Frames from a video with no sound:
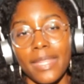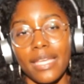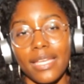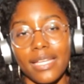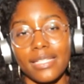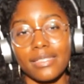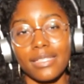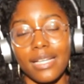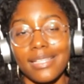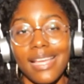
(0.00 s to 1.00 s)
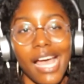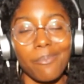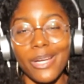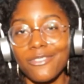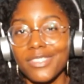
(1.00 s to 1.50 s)
and
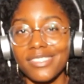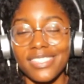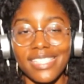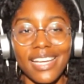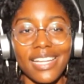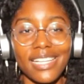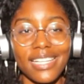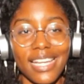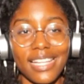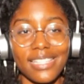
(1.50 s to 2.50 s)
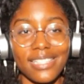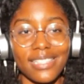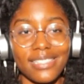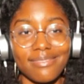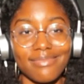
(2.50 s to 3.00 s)
had my first day,
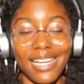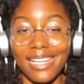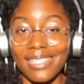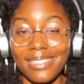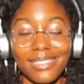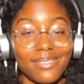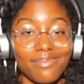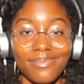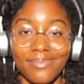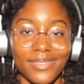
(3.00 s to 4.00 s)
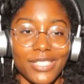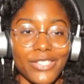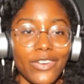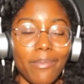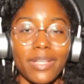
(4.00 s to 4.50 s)
and I
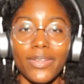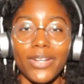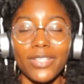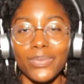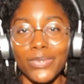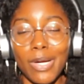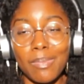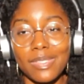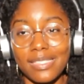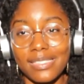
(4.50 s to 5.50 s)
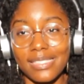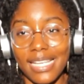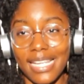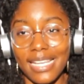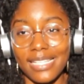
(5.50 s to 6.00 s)
you know, I've been learning the ropes,
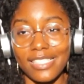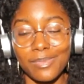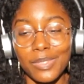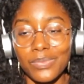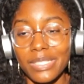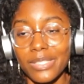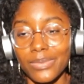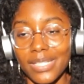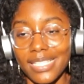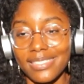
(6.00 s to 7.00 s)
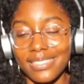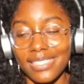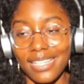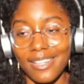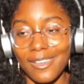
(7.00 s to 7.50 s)
and it's been really great.
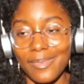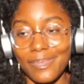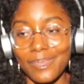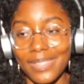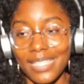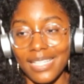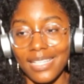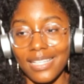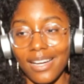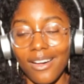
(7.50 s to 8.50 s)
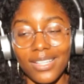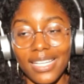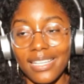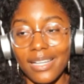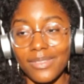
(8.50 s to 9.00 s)
Um, all I
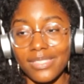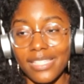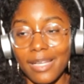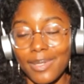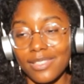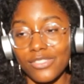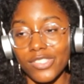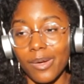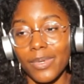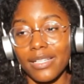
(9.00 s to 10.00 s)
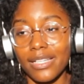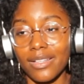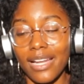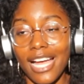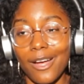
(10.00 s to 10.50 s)
can ever say about this job right now
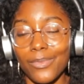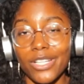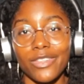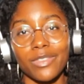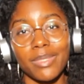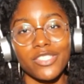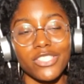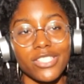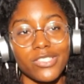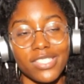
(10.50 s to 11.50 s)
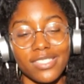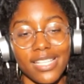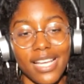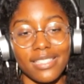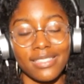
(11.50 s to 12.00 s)
that I have working with my church is
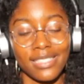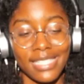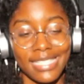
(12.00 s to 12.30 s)
that